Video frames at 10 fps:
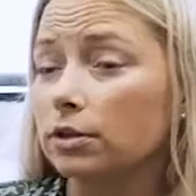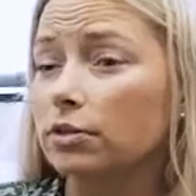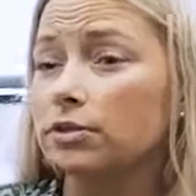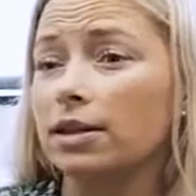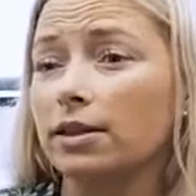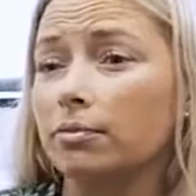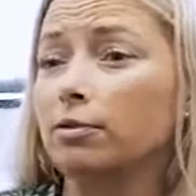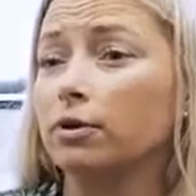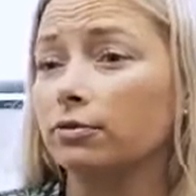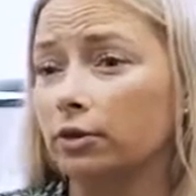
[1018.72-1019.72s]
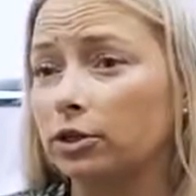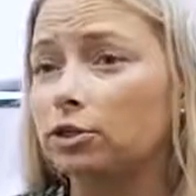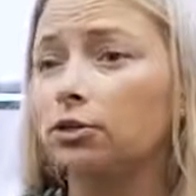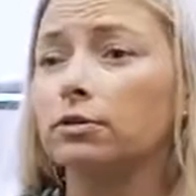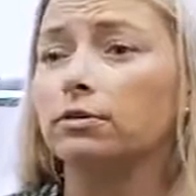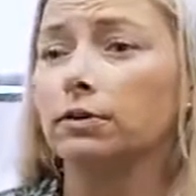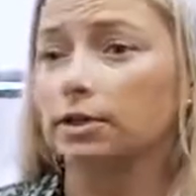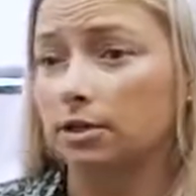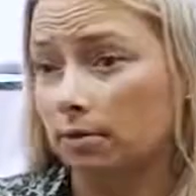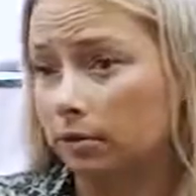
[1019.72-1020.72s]
like there's kind of that proliferation of
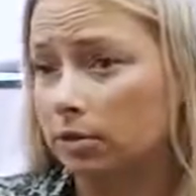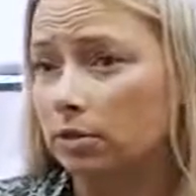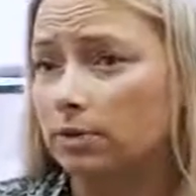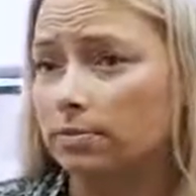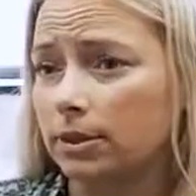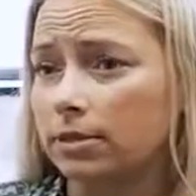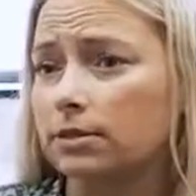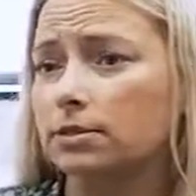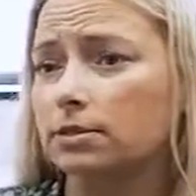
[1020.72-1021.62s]
things coming to the space.